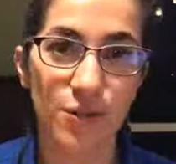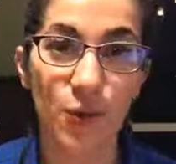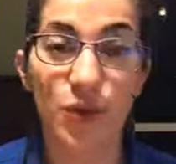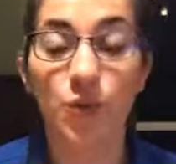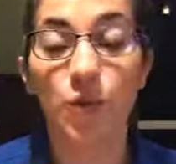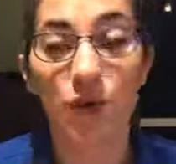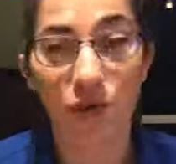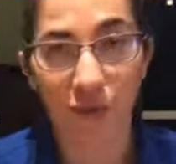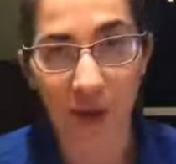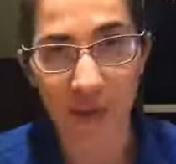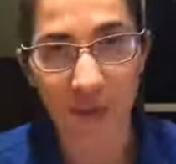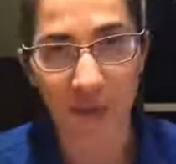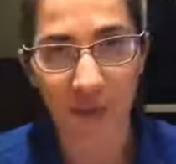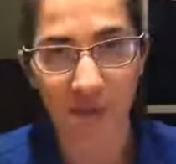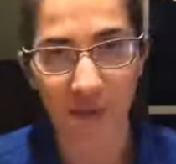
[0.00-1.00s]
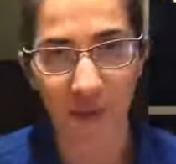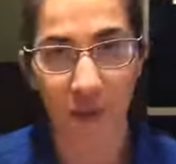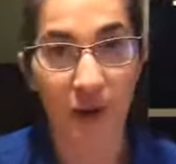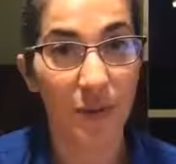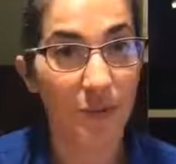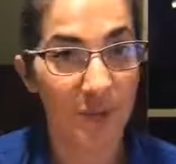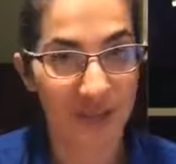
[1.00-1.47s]
we're famous
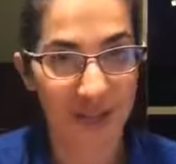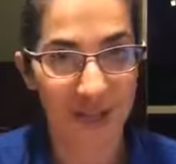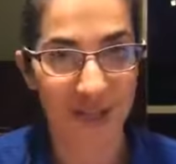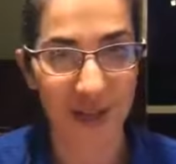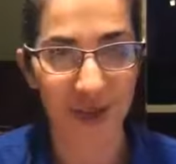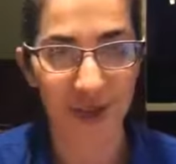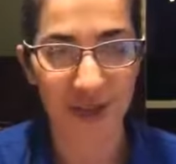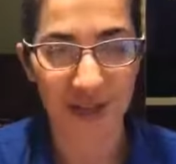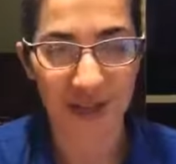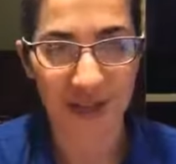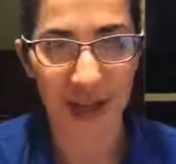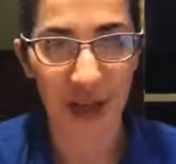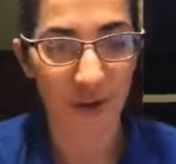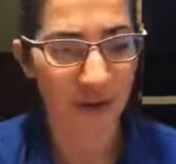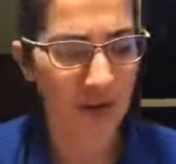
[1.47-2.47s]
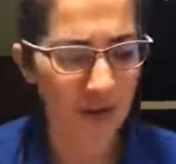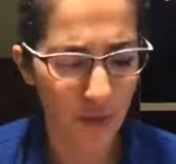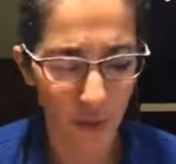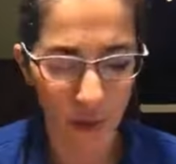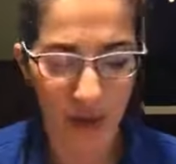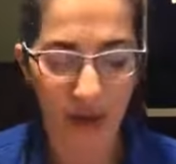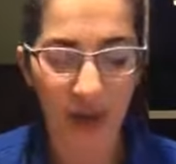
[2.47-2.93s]
for, in particular in town, and the
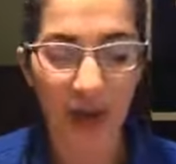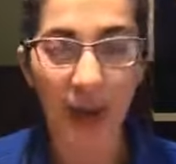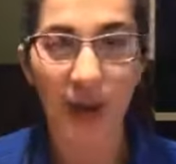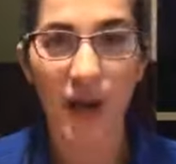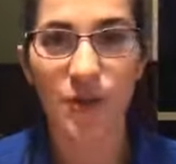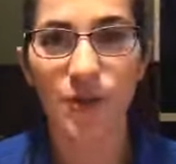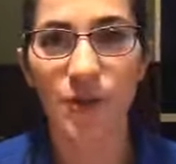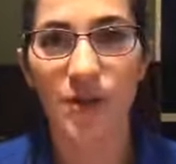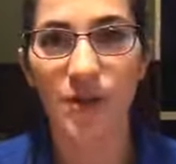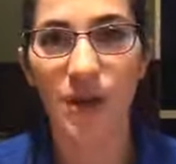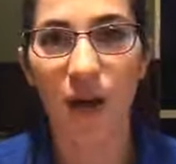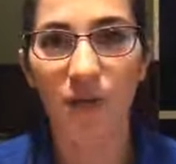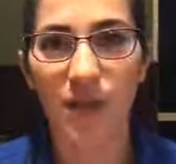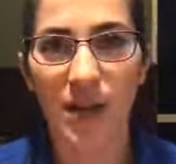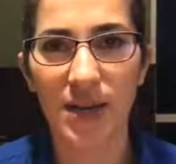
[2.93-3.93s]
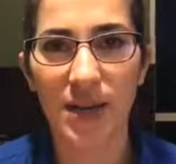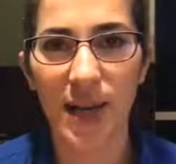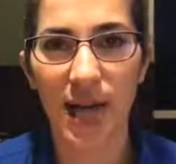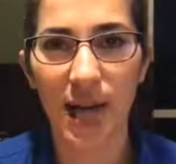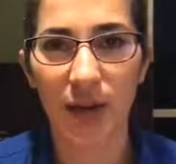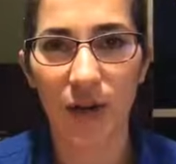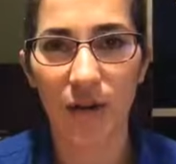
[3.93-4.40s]
way the love and
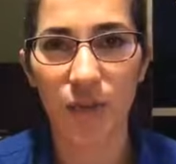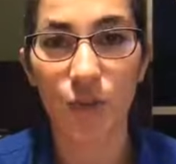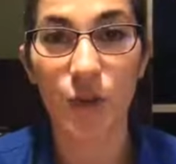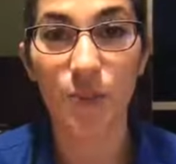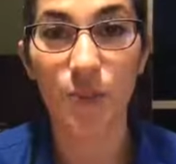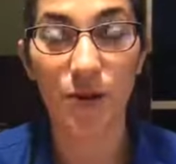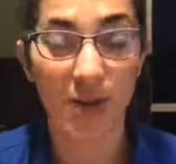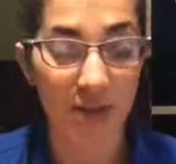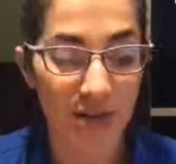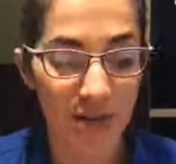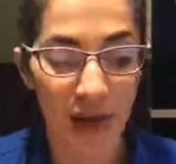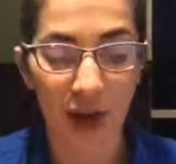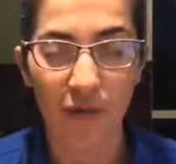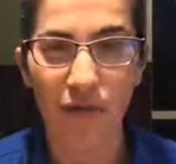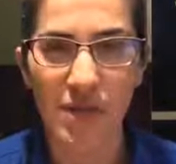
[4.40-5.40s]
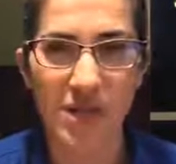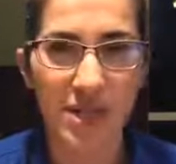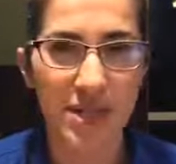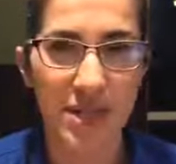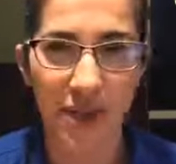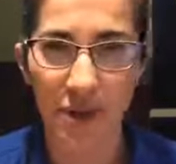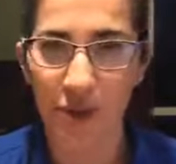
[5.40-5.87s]
care we put into every
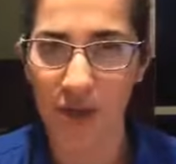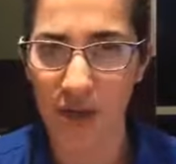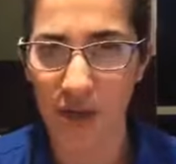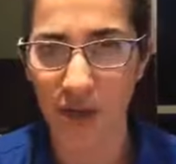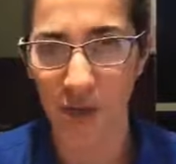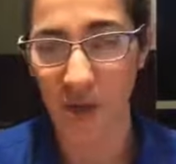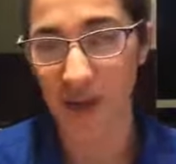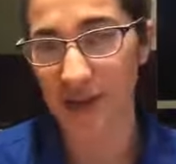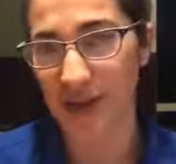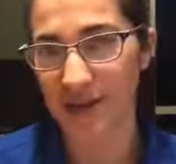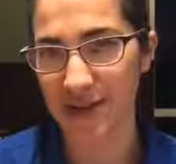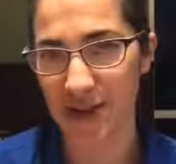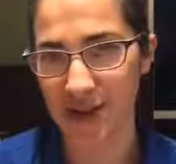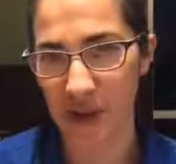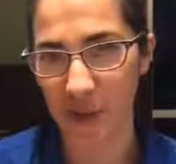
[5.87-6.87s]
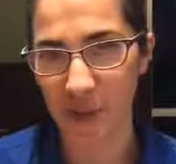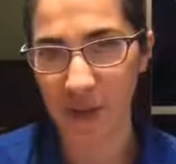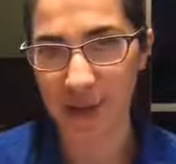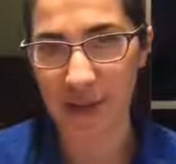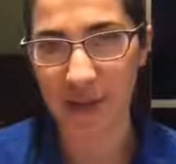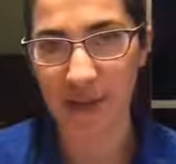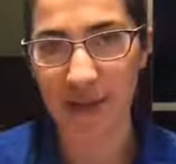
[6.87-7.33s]
single ingredient on our
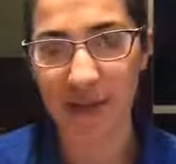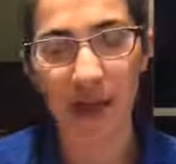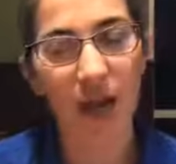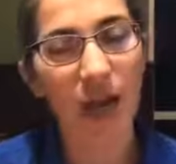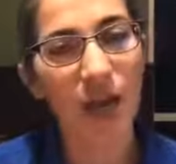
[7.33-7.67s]
pizzas.